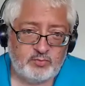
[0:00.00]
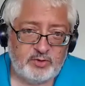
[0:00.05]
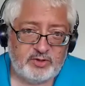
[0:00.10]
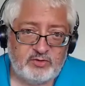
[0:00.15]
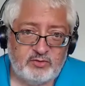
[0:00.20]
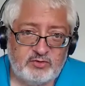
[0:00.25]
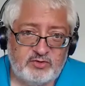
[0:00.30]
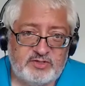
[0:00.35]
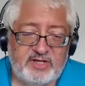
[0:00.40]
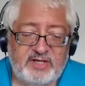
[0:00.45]
we
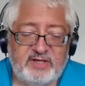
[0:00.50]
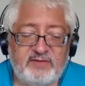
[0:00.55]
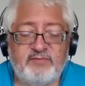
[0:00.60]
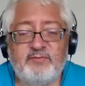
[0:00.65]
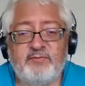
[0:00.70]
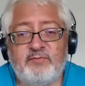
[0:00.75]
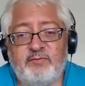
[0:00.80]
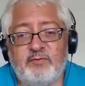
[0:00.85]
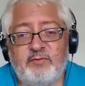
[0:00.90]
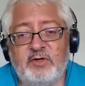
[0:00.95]
could take,
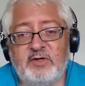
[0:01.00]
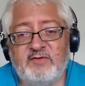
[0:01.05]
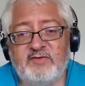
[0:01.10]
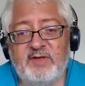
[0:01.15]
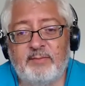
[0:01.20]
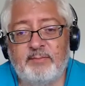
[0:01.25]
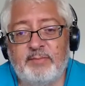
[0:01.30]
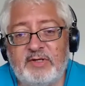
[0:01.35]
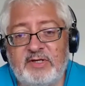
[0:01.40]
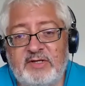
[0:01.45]
for
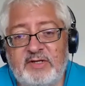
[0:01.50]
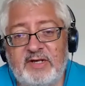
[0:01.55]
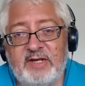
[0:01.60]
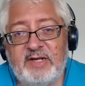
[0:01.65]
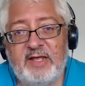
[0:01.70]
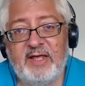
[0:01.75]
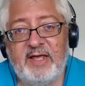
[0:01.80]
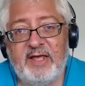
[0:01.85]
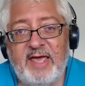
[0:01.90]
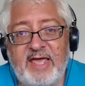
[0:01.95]
example,
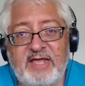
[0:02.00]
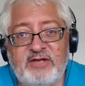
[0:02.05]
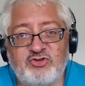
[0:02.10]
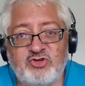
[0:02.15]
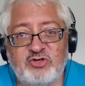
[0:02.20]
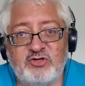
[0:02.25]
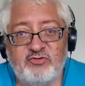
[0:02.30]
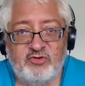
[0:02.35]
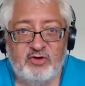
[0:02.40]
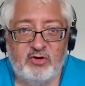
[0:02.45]

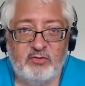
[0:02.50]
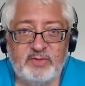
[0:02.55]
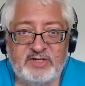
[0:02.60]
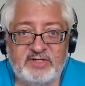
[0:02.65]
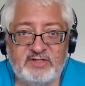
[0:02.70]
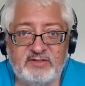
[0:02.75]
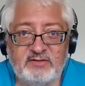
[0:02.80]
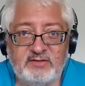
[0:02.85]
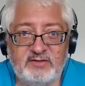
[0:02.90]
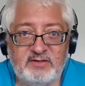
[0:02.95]
ancient
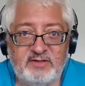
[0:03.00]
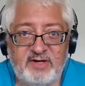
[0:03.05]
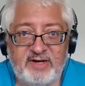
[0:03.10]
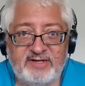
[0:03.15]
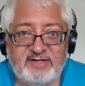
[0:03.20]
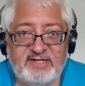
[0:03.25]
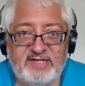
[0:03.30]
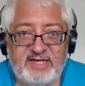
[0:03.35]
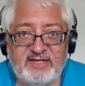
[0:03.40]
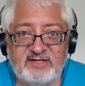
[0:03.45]
Roman
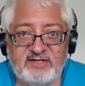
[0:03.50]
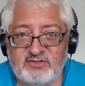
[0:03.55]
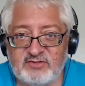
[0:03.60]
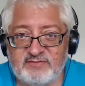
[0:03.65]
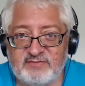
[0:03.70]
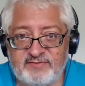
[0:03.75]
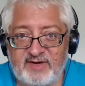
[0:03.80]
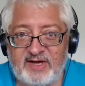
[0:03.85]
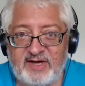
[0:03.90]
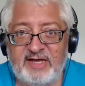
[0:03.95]
gladiator
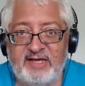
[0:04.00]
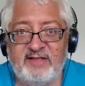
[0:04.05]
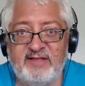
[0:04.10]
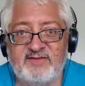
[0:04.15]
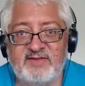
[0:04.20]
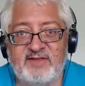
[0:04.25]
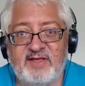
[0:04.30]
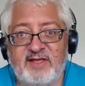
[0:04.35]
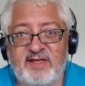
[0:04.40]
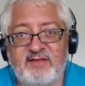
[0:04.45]

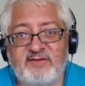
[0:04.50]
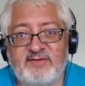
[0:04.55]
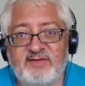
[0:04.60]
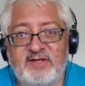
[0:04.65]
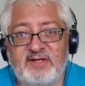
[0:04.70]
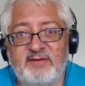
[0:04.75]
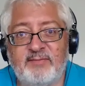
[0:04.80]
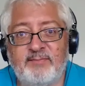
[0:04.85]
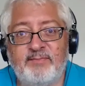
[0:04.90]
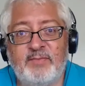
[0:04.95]
fights as,
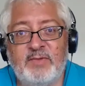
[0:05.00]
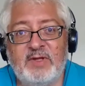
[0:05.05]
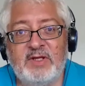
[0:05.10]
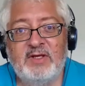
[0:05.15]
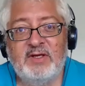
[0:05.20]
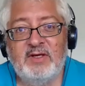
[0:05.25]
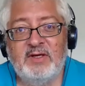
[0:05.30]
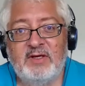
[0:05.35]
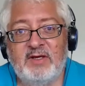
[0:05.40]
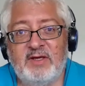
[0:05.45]
um,
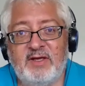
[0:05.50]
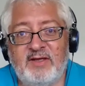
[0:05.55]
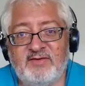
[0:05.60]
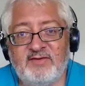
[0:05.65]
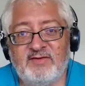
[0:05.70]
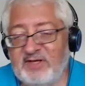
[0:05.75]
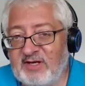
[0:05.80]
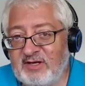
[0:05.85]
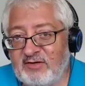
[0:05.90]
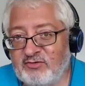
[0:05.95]
as
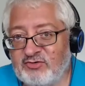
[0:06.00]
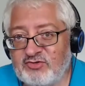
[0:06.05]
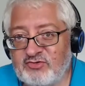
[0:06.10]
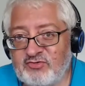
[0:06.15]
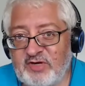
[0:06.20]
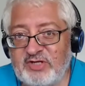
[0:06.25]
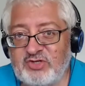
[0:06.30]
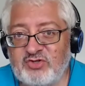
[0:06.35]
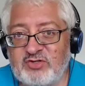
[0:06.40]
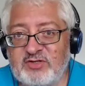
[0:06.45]
an
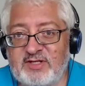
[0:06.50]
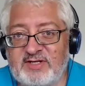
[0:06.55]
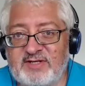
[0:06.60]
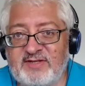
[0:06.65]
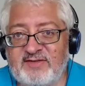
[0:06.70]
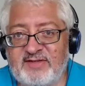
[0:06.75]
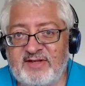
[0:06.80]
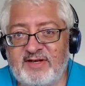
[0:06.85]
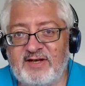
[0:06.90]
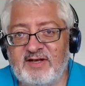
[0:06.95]
illustration that
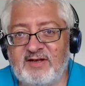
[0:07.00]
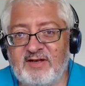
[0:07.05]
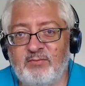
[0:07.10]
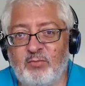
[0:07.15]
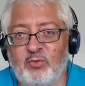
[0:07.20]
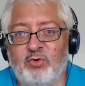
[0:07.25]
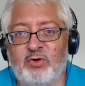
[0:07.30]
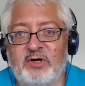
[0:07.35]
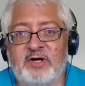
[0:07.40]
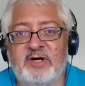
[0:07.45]
is a little
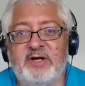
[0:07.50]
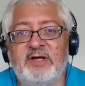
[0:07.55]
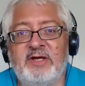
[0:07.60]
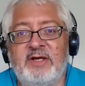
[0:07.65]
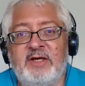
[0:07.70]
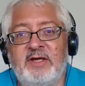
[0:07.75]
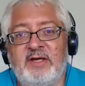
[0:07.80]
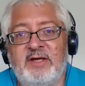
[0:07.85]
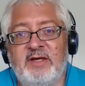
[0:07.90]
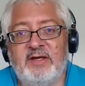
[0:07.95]
more
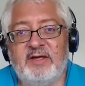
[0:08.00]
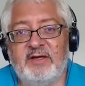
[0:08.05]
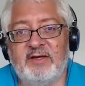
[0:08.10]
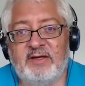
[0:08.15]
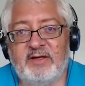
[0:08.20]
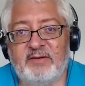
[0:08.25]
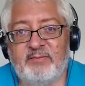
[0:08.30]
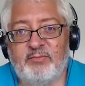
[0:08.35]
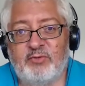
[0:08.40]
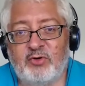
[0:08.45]

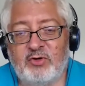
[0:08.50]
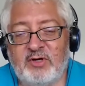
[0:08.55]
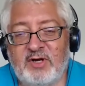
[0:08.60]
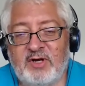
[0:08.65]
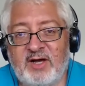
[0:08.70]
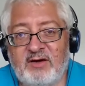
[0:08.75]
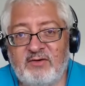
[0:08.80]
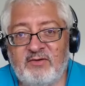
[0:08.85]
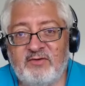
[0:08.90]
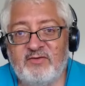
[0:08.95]
Uh,
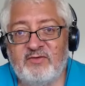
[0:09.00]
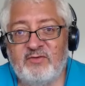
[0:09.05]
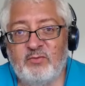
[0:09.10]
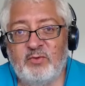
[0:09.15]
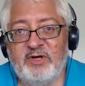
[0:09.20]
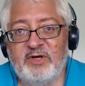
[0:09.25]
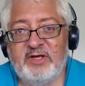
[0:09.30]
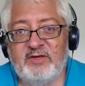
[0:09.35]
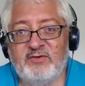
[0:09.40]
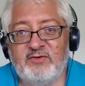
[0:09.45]
pronounced,
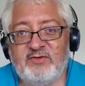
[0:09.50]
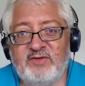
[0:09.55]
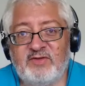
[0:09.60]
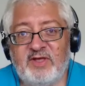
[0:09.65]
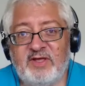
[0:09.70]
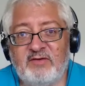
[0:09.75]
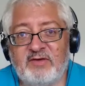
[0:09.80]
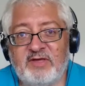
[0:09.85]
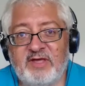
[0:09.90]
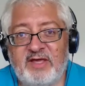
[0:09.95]
where you
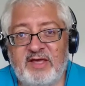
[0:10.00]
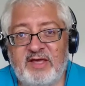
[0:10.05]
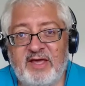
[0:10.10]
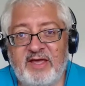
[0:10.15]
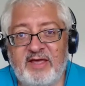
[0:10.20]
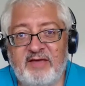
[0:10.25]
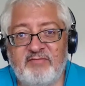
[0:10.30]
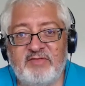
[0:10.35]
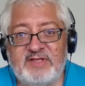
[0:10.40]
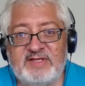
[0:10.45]
say, okay, I
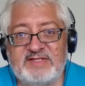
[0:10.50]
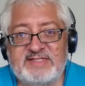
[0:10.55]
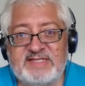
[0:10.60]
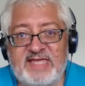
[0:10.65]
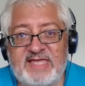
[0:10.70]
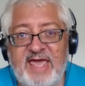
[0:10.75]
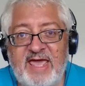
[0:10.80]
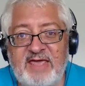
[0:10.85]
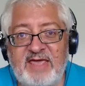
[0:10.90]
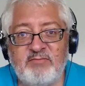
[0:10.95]
have this
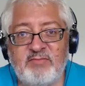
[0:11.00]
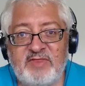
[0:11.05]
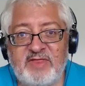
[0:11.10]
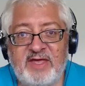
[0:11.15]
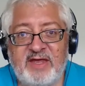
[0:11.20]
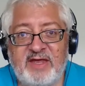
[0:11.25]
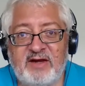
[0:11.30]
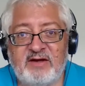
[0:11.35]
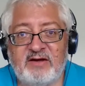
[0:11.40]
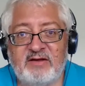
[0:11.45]
game
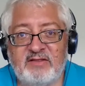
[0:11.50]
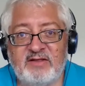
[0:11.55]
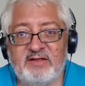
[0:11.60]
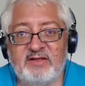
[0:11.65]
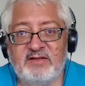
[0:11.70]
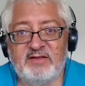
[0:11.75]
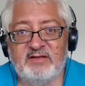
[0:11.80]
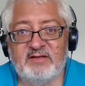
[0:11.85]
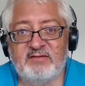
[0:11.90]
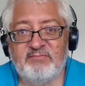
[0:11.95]
there,
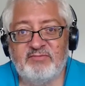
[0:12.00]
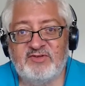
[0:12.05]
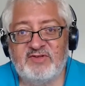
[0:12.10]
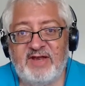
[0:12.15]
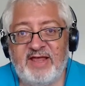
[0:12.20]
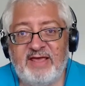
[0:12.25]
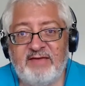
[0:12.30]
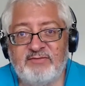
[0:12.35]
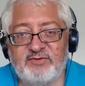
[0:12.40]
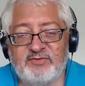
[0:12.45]
the, the
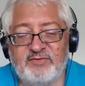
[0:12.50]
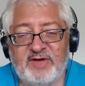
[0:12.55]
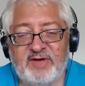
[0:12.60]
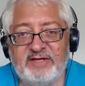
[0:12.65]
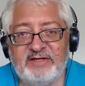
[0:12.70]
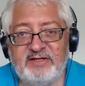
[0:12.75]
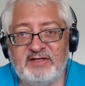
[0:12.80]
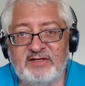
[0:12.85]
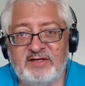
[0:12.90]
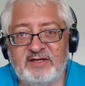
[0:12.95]
slaves
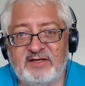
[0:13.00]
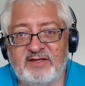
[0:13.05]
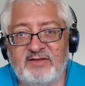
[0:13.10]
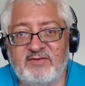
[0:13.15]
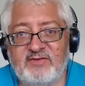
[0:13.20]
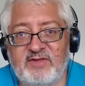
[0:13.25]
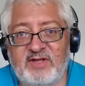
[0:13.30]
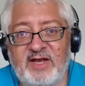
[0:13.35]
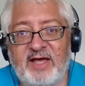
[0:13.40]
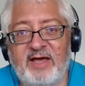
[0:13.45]
fighting
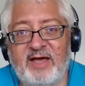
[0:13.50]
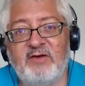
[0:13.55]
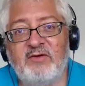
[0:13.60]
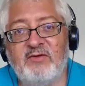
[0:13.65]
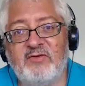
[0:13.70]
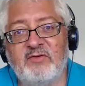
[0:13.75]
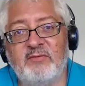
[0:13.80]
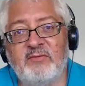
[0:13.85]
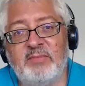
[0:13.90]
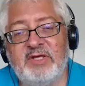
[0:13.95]
against the
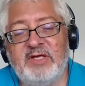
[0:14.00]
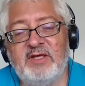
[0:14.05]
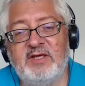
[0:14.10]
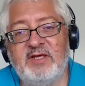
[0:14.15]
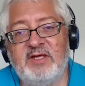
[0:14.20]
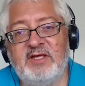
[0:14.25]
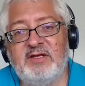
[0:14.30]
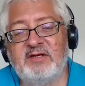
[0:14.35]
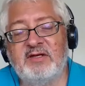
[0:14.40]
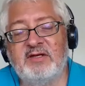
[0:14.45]
lions and being
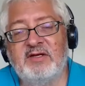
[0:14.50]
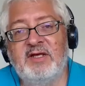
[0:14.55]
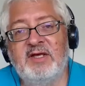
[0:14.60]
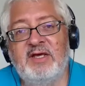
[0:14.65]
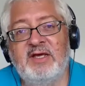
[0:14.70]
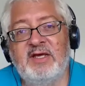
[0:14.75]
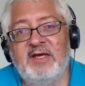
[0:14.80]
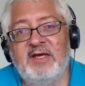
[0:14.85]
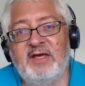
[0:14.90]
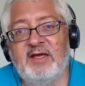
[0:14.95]
eaten.
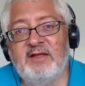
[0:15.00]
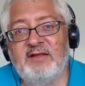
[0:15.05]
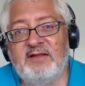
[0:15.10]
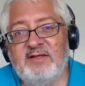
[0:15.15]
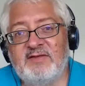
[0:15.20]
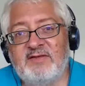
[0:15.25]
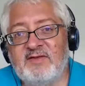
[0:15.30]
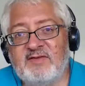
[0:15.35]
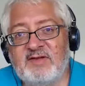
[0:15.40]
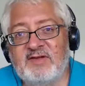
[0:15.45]
And
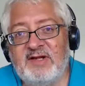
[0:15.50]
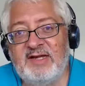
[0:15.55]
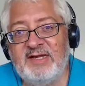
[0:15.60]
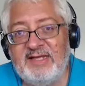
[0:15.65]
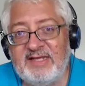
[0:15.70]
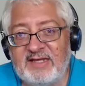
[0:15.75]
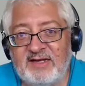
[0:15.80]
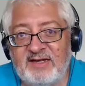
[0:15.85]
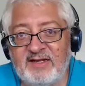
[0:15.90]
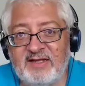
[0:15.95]
this is
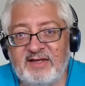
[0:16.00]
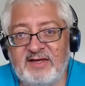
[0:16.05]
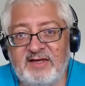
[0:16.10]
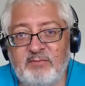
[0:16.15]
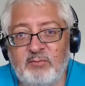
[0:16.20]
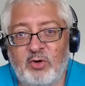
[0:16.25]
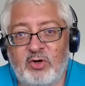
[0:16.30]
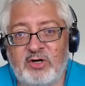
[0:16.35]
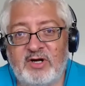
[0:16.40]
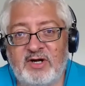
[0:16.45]
clearly an
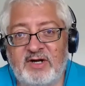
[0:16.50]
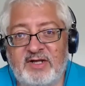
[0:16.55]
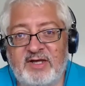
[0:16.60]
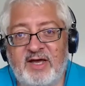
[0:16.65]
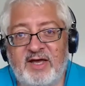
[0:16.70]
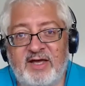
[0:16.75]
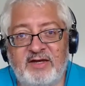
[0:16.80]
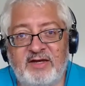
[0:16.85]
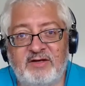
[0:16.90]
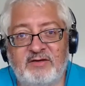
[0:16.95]
immoral
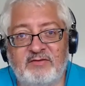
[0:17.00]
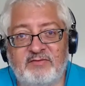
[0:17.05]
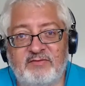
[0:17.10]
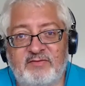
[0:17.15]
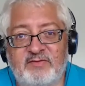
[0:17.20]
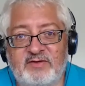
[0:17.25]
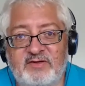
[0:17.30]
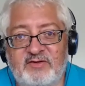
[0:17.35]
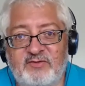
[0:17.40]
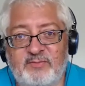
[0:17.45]
kind of
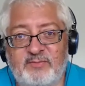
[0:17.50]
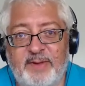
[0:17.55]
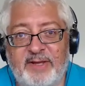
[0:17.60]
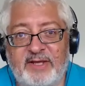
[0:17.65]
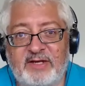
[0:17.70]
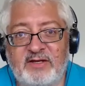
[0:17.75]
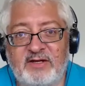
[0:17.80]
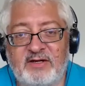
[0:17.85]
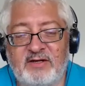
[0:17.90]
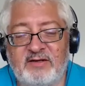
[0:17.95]
uh,
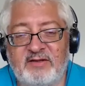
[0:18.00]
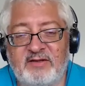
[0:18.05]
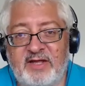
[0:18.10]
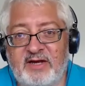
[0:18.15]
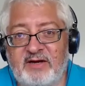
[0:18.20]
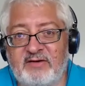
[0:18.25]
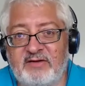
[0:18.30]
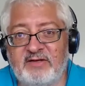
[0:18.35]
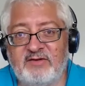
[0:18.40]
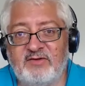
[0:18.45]
spectacle yeah.
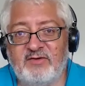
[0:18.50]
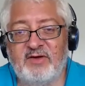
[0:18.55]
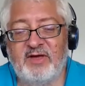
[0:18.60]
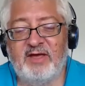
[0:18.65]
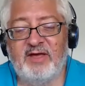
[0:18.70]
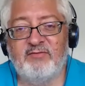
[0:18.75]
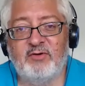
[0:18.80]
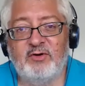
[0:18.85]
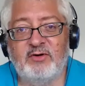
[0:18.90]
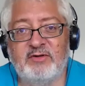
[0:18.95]
there. And you
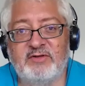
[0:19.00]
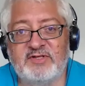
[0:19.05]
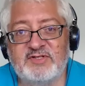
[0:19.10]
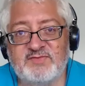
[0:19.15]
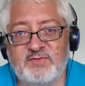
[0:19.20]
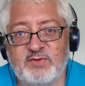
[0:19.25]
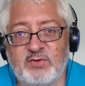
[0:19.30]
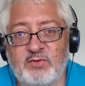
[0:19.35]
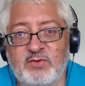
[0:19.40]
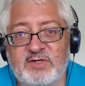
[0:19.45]
have all these
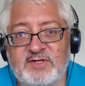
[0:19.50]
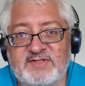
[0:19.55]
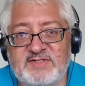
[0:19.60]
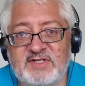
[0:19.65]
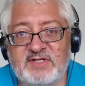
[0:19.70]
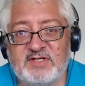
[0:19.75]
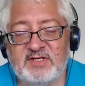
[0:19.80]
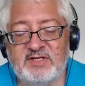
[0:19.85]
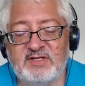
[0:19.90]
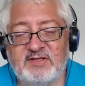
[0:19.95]
viewers
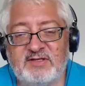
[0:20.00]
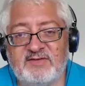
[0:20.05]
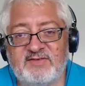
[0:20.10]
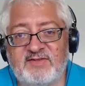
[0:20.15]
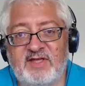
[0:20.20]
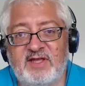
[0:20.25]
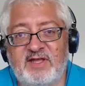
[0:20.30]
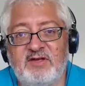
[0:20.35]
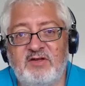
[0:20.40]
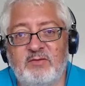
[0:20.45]
sitting in the
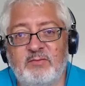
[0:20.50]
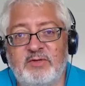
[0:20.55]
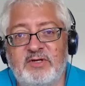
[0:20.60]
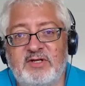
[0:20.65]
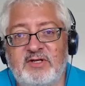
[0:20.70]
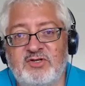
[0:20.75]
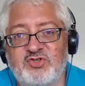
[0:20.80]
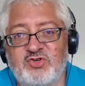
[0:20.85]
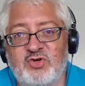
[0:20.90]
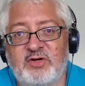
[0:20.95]
stadium yeah. and
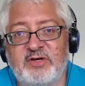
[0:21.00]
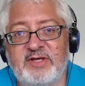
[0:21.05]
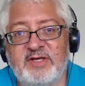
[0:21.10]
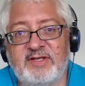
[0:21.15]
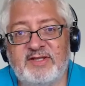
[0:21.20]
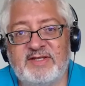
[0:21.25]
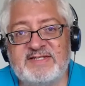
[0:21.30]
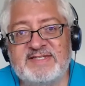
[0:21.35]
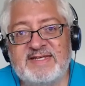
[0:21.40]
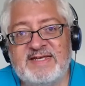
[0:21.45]
enjoying
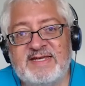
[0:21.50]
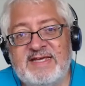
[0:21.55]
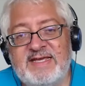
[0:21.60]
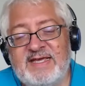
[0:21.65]
this.